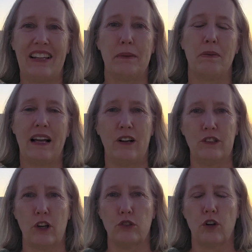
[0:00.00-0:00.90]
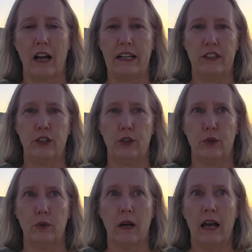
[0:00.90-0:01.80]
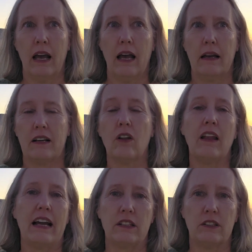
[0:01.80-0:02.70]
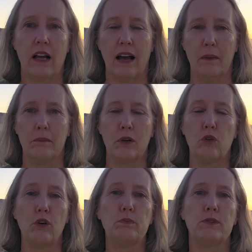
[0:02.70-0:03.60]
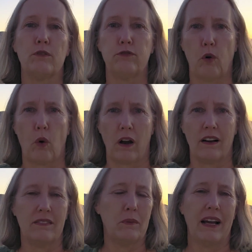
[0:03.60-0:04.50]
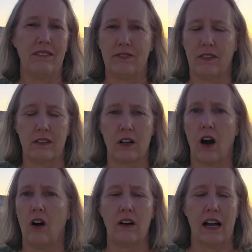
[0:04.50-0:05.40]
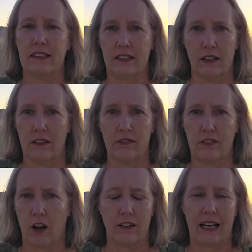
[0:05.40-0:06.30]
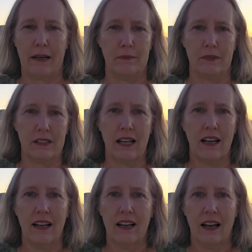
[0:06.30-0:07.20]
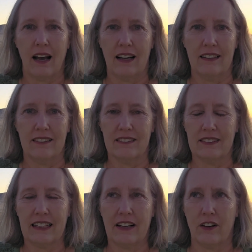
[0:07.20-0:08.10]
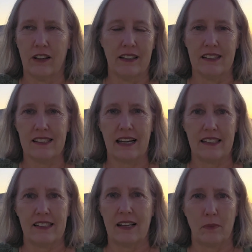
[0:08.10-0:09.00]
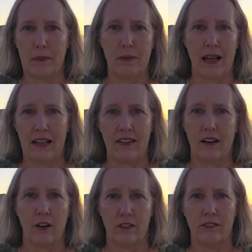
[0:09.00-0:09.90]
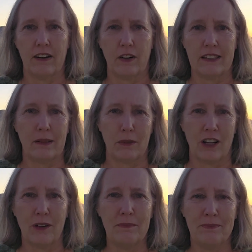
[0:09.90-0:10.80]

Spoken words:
the players are trying to collect groups of 4. We have all kinds of card games here in the States that we play that are very similar.